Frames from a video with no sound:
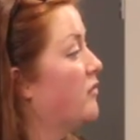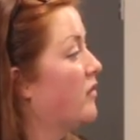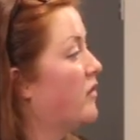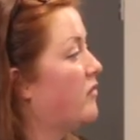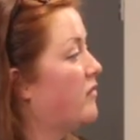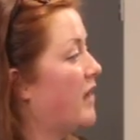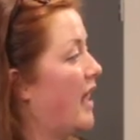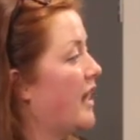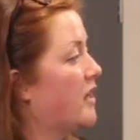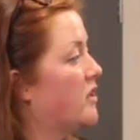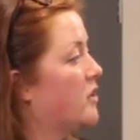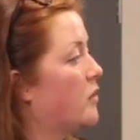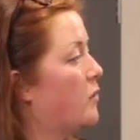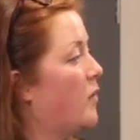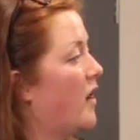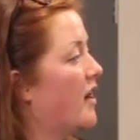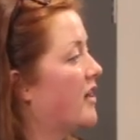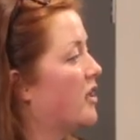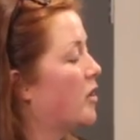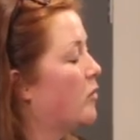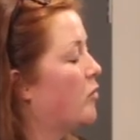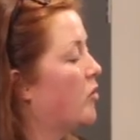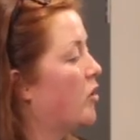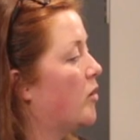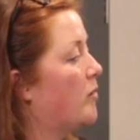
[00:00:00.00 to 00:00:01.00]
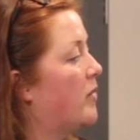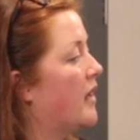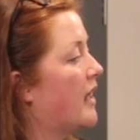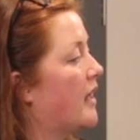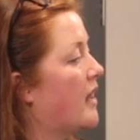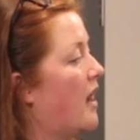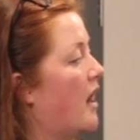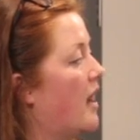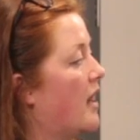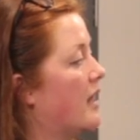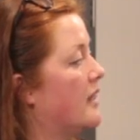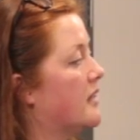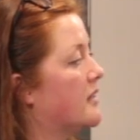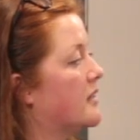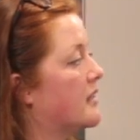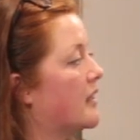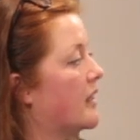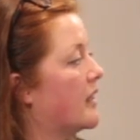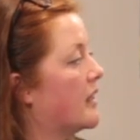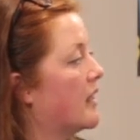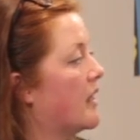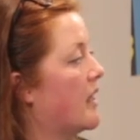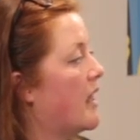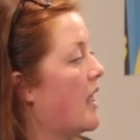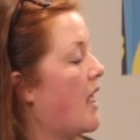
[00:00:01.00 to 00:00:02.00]
reflect the wider public
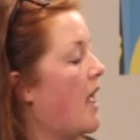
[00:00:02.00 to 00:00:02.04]
either.